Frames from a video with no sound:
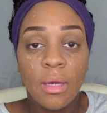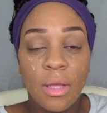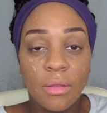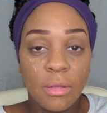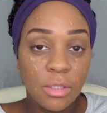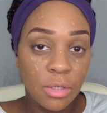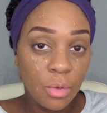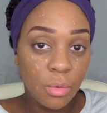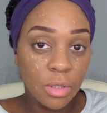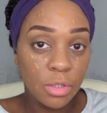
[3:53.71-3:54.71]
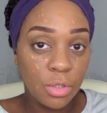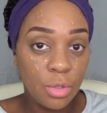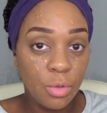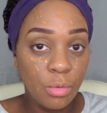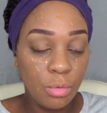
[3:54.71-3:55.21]
Now, the deal with the
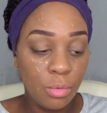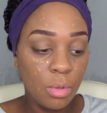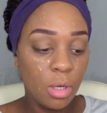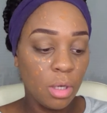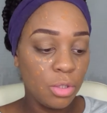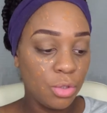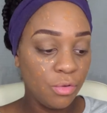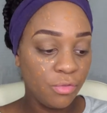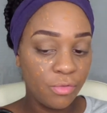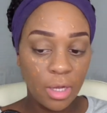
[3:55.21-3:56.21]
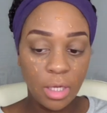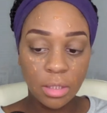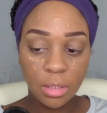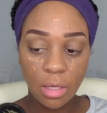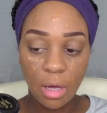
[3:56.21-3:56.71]
Too
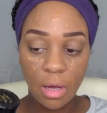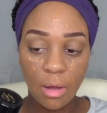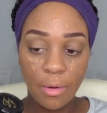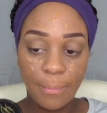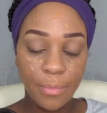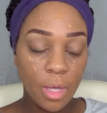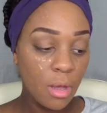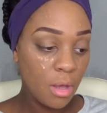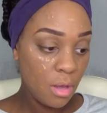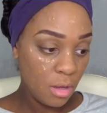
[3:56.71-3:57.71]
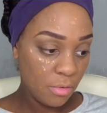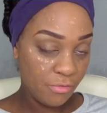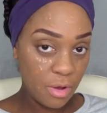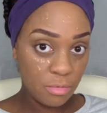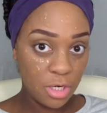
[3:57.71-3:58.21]
Faced
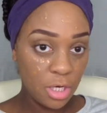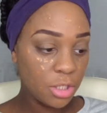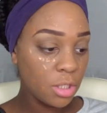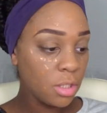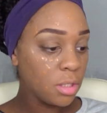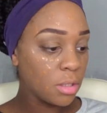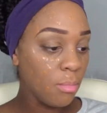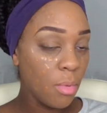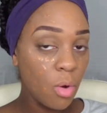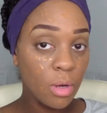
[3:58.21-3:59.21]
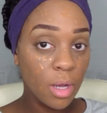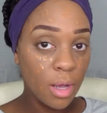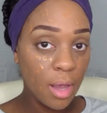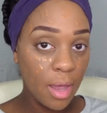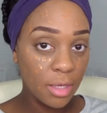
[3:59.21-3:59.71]
foundations,
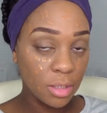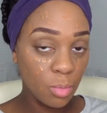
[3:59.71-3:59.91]
Mocha has